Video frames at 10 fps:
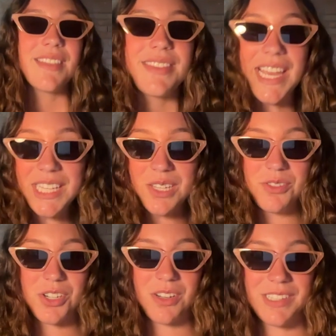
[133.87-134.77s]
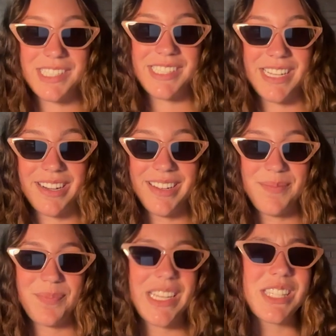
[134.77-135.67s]
Thank you, journalist Sierra.
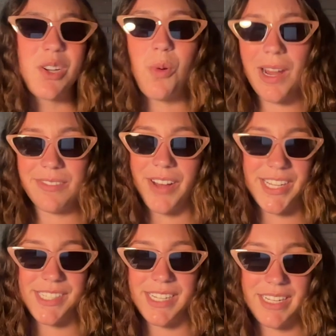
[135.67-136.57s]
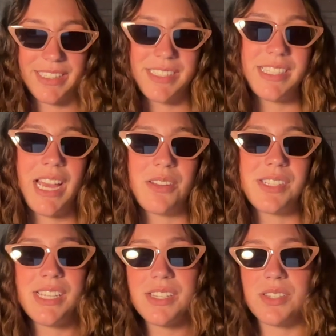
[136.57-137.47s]
It's quite fascinating to see how
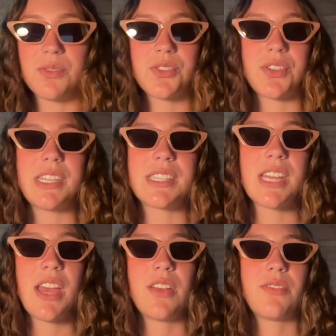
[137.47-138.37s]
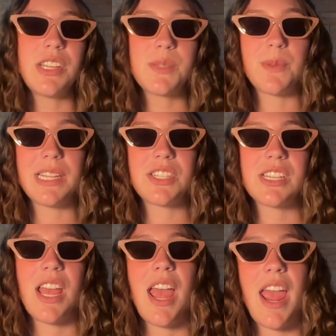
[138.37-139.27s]
CSU treats free speech
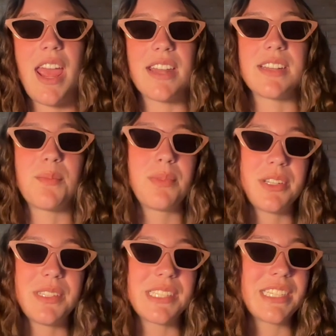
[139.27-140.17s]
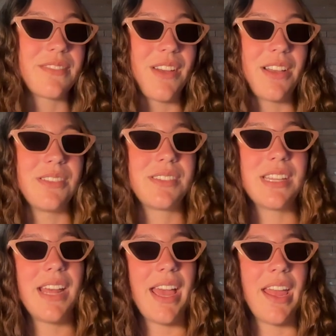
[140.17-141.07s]
and pluralistic values
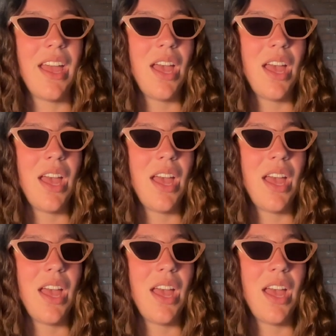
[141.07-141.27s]
today,